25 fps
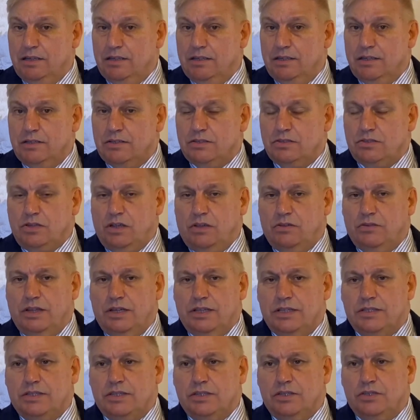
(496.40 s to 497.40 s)
so
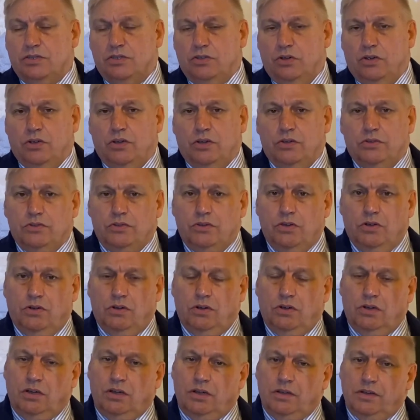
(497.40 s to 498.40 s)
that
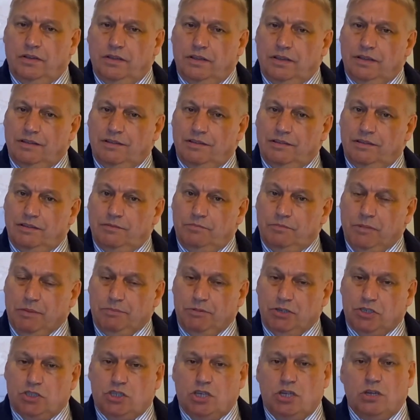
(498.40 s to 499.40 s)
your
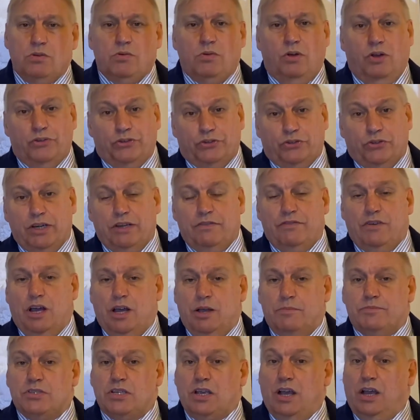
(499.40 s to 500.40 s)
maybe 2 or 3
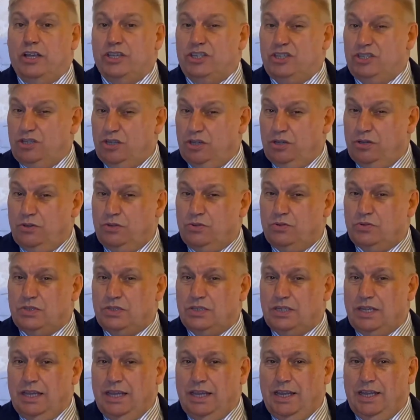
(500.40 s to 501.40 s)
verbs are
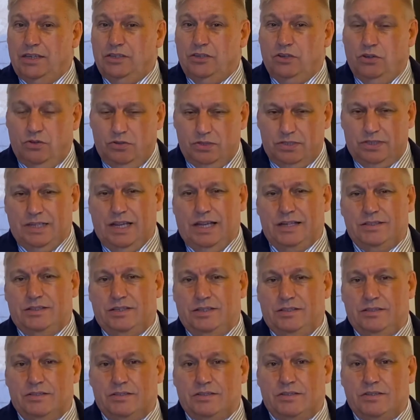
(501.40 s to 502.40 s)
used in your
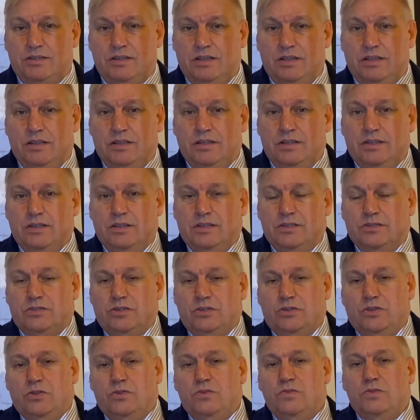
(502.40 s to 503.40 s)
sentence. So
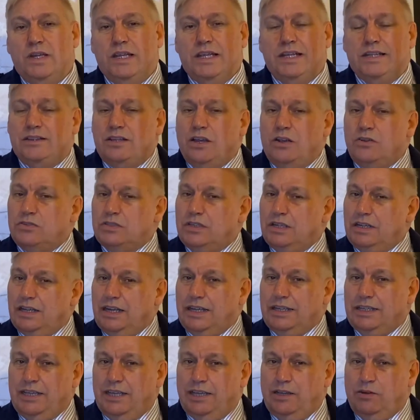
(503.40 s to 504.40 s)
you need those
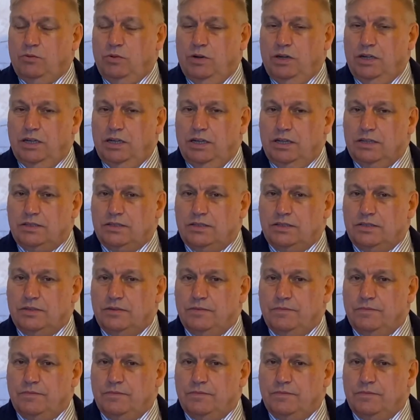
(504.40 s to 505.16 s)
linking words.